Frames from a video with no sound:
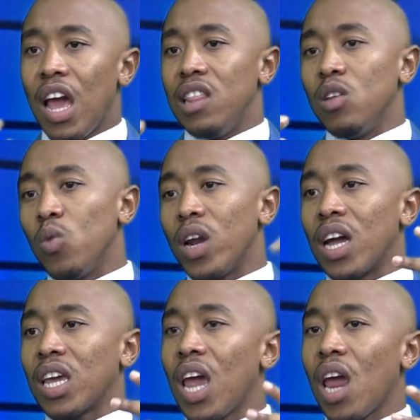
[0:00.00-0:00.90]
And then when I
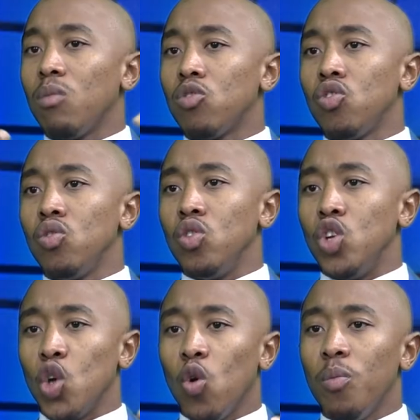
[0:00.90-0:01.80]
came to
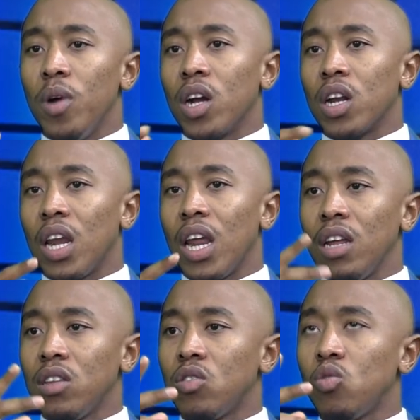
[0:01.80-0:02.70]
Joburg,
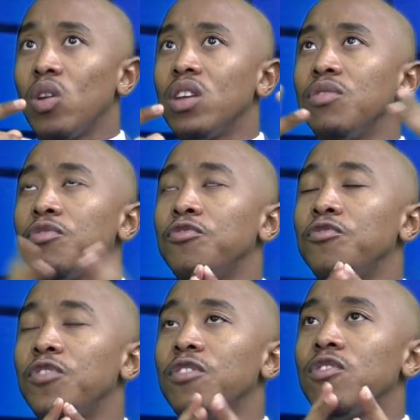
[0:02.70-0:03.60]
late
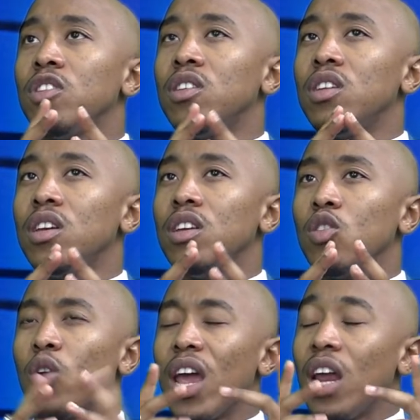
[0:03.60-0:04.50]
2015
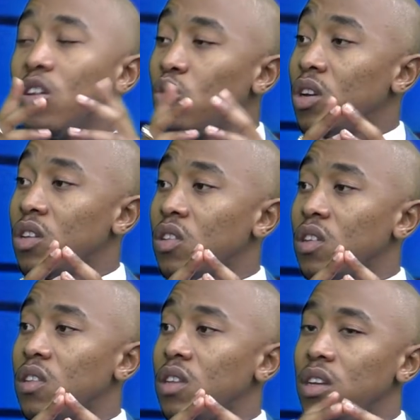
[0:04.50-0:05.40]
or early
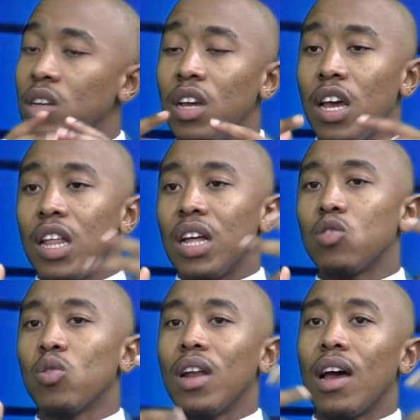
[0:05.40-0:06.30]
2016,
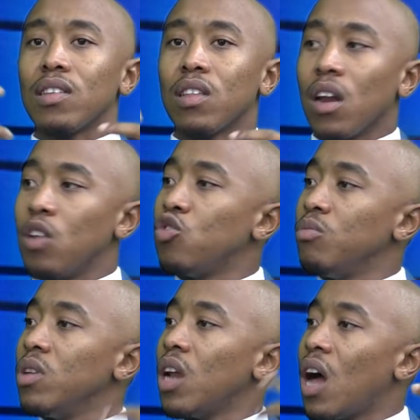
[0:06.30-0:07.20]
that's when I started to
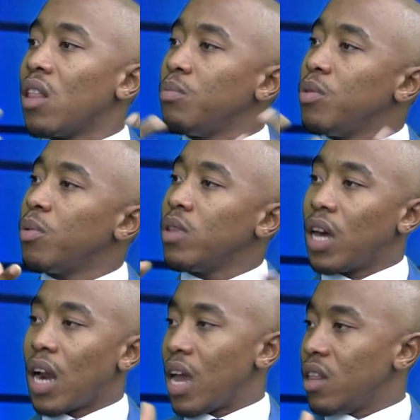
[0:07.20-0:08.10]
meet other people
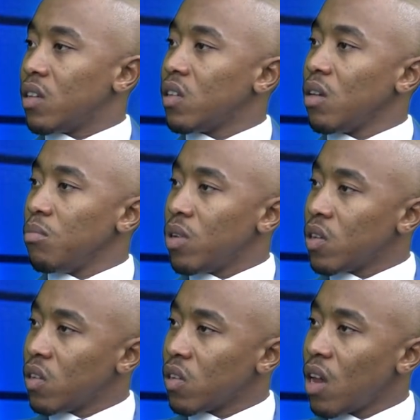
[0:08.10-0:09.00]
that are in the same
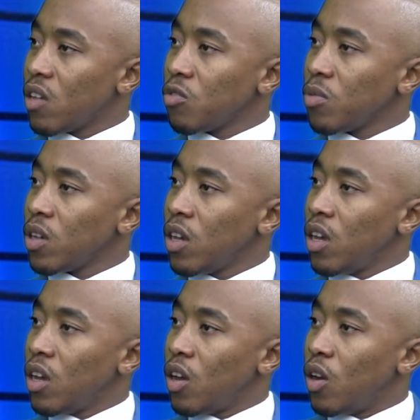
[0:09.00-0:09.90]
business as me.
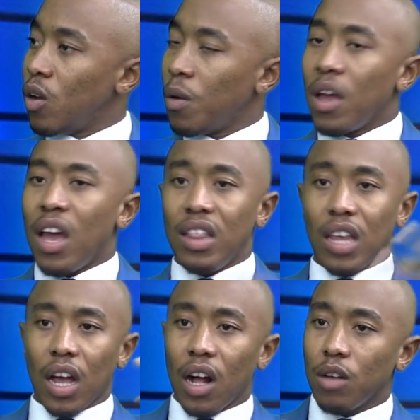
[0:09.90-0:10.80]
And
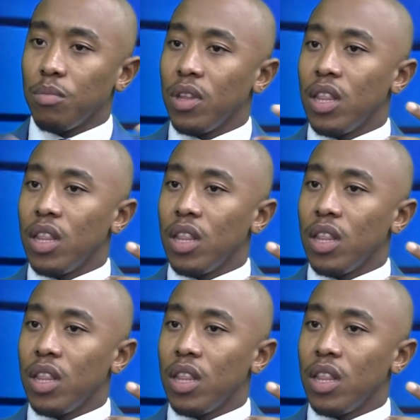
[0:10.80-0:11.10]
they helped me